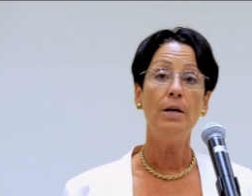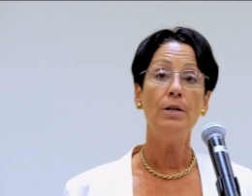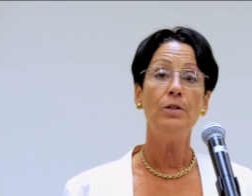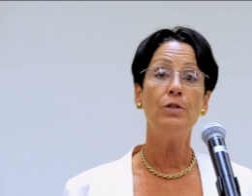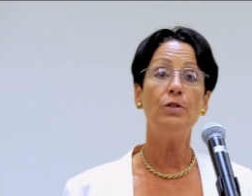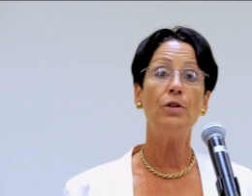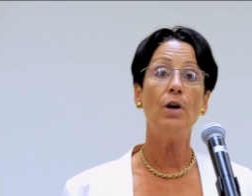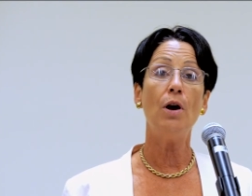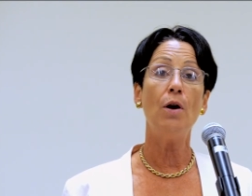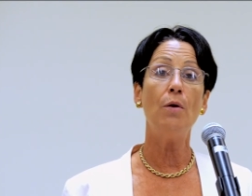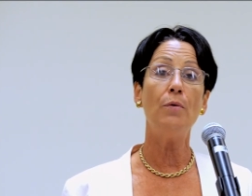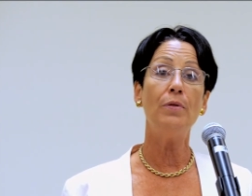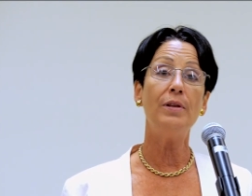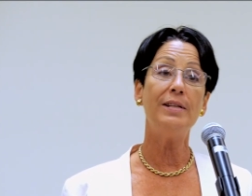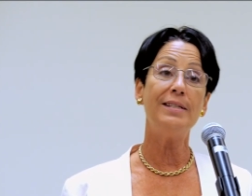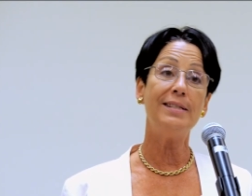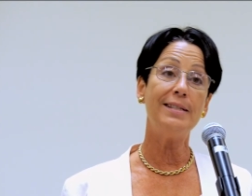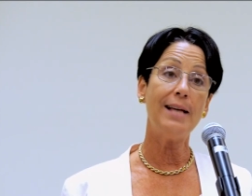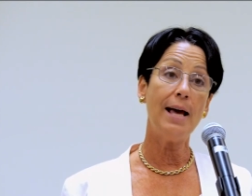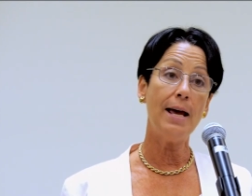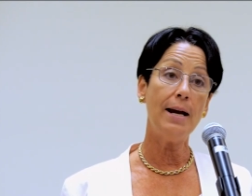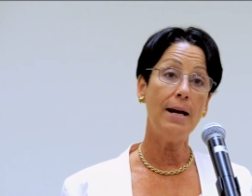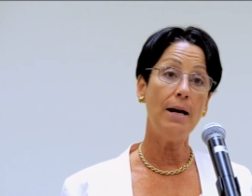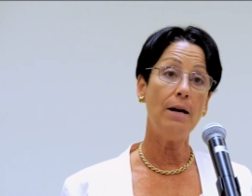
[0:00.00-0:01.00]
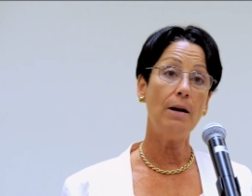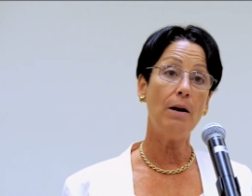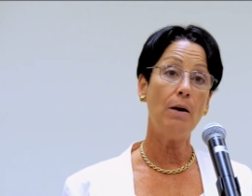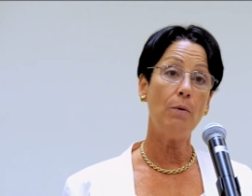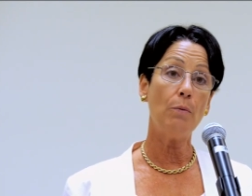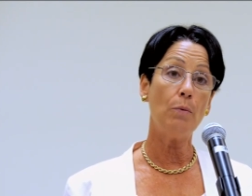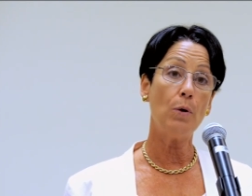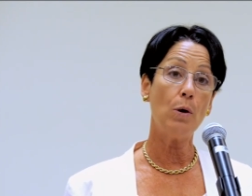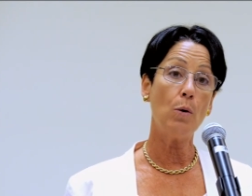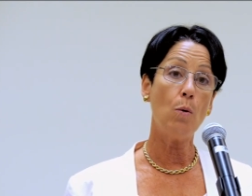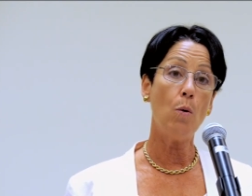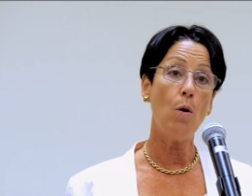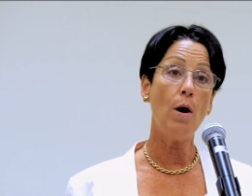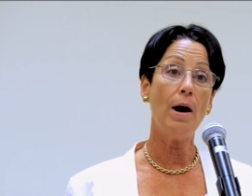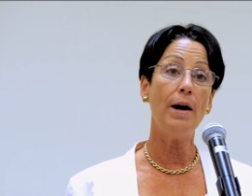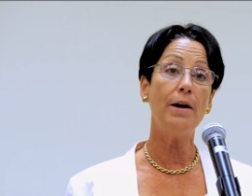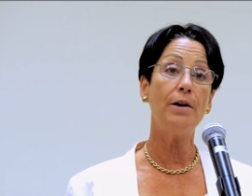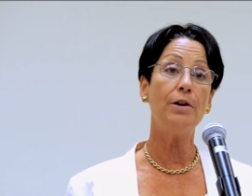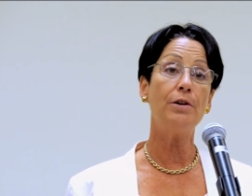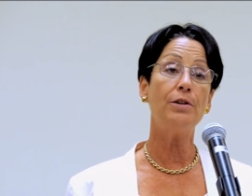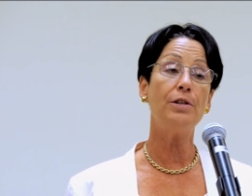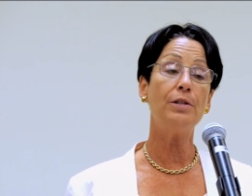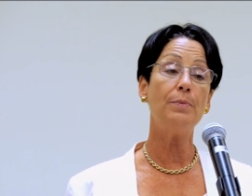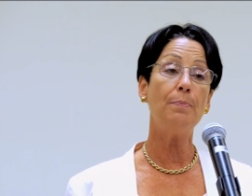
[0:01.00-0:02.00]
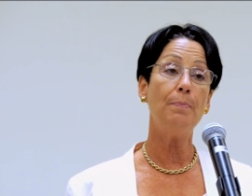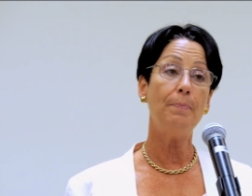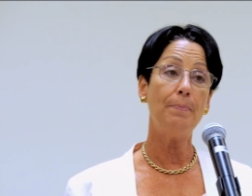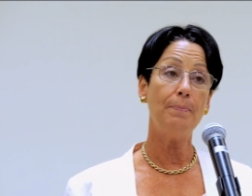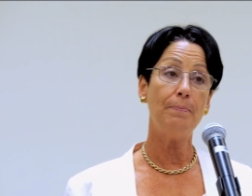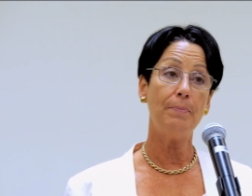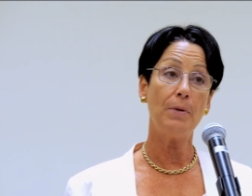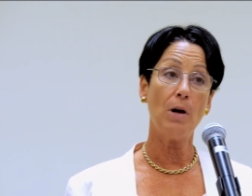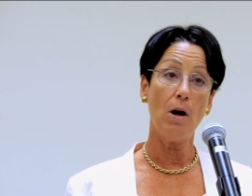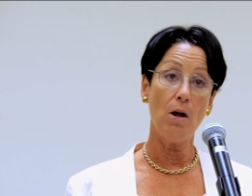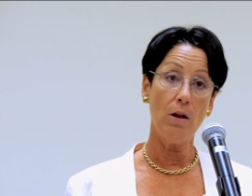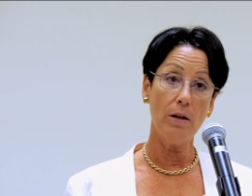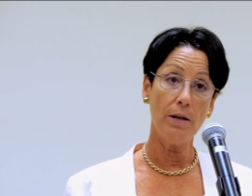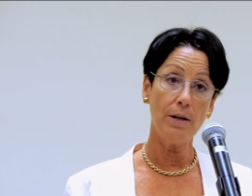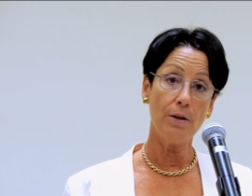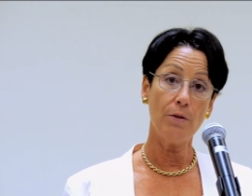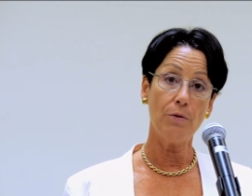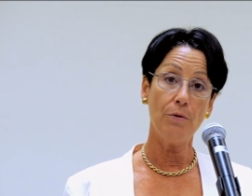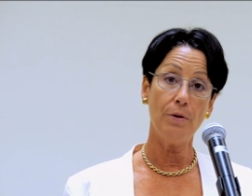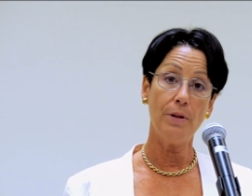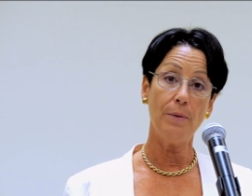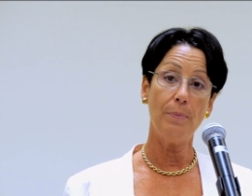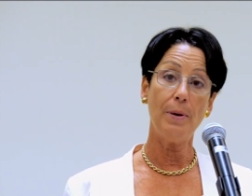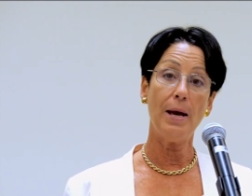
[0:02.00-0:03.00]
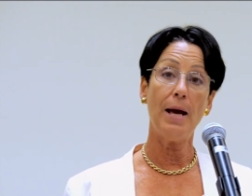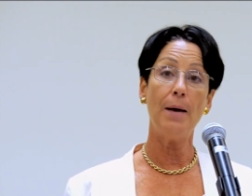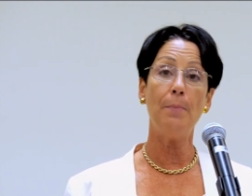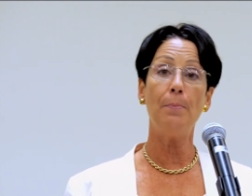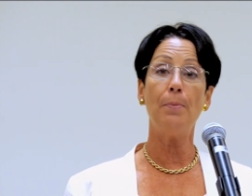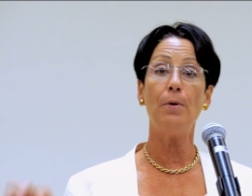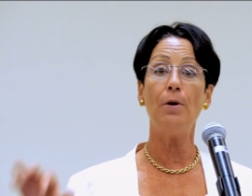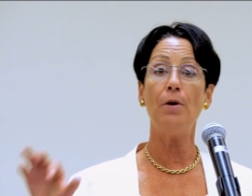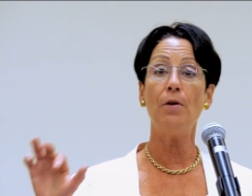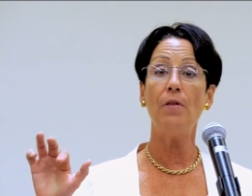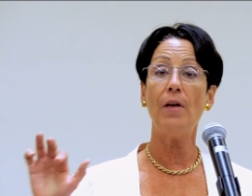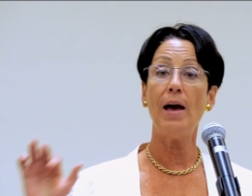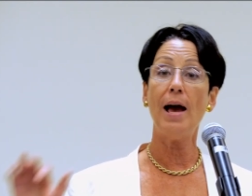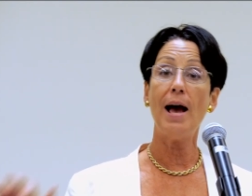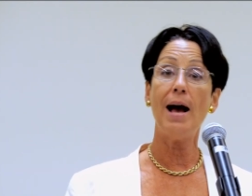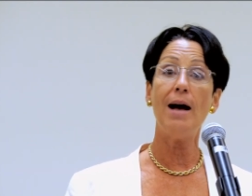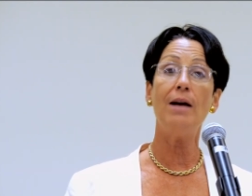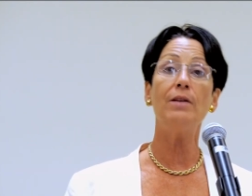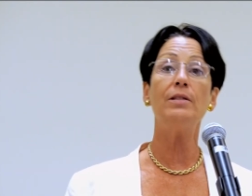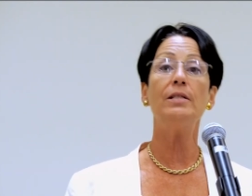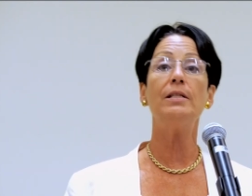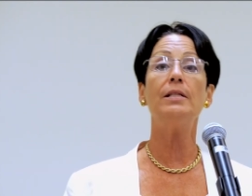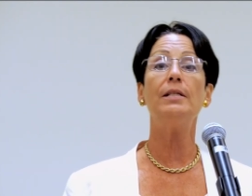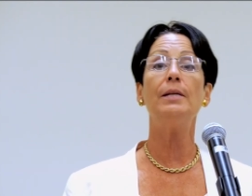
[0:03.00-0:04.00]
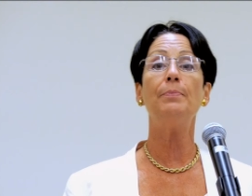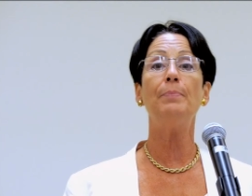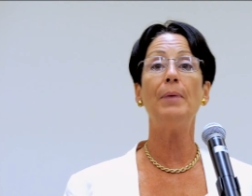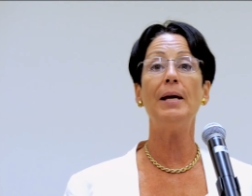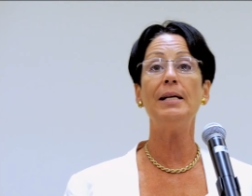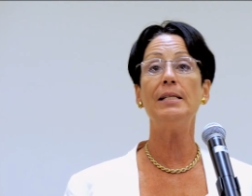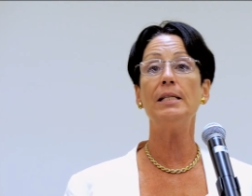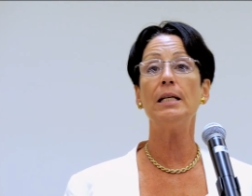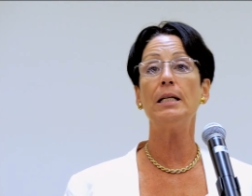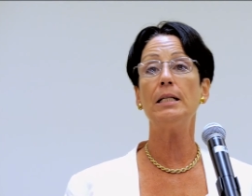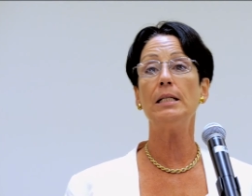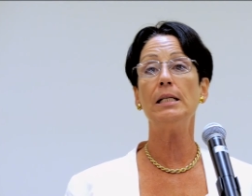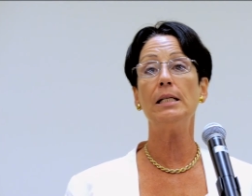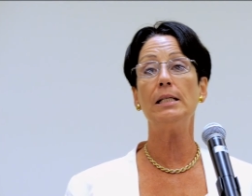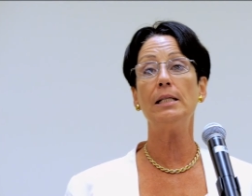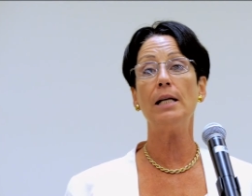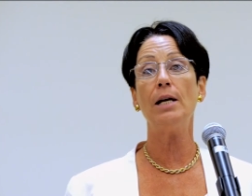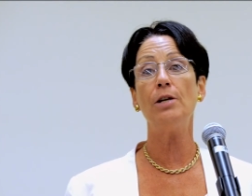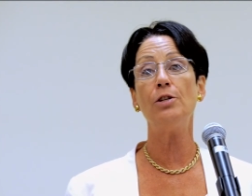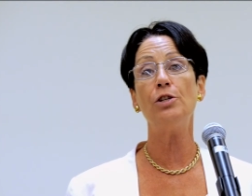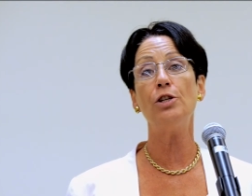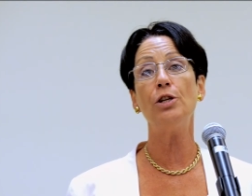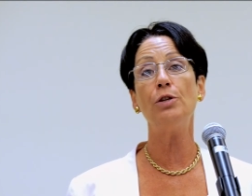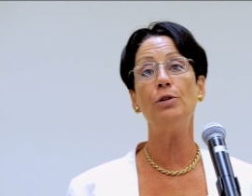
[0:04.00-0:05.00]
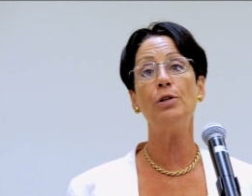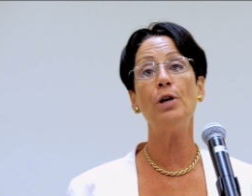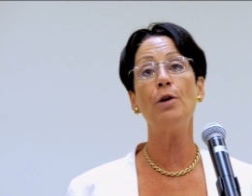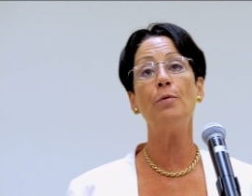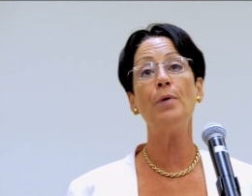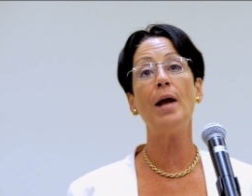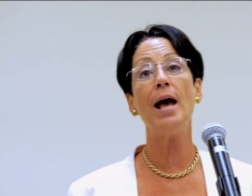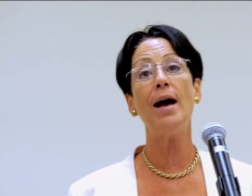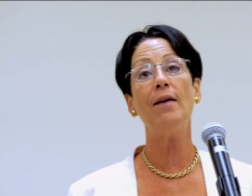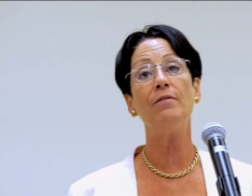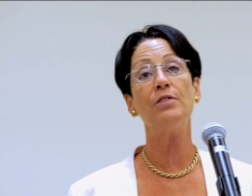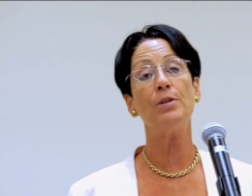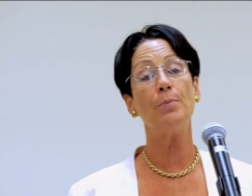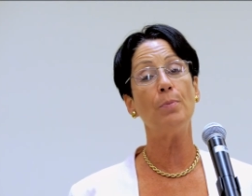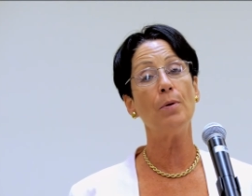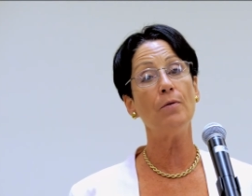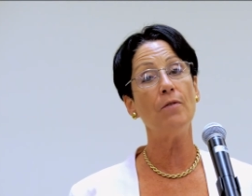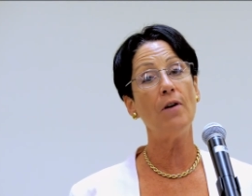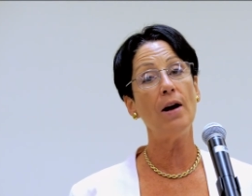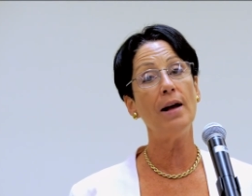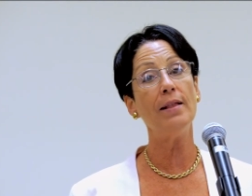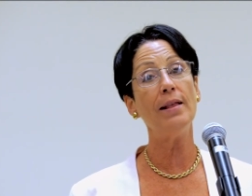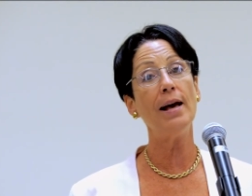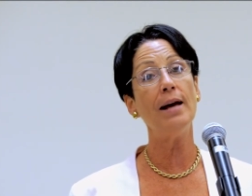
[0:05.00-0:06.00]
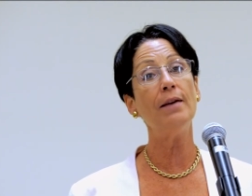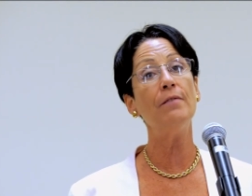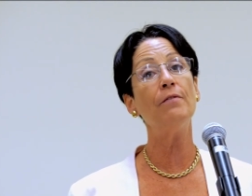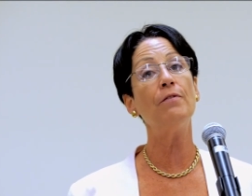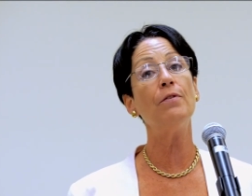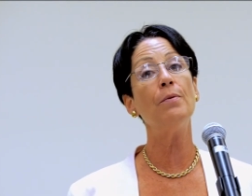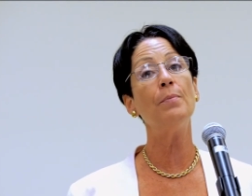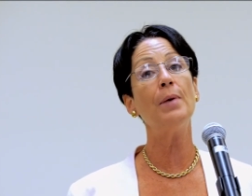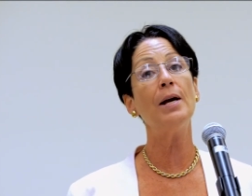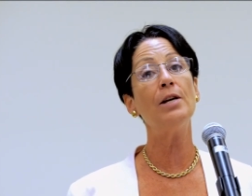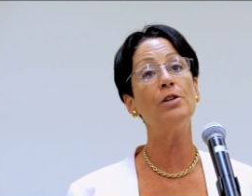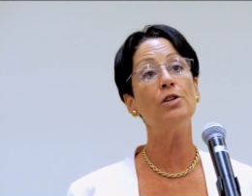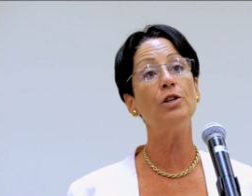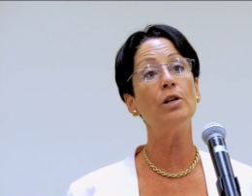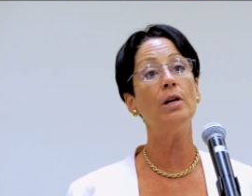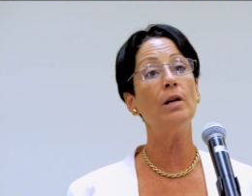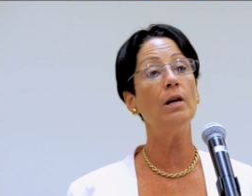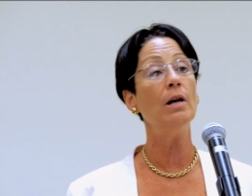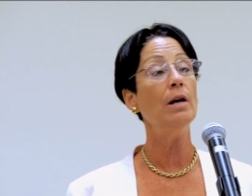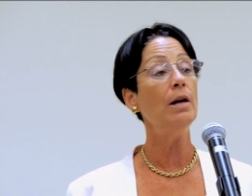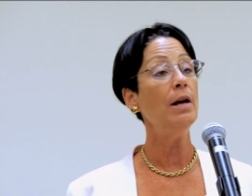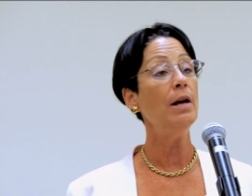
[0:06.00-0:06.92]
So the Senate requires culling through the paper. The House basically says you don't have to provide that information.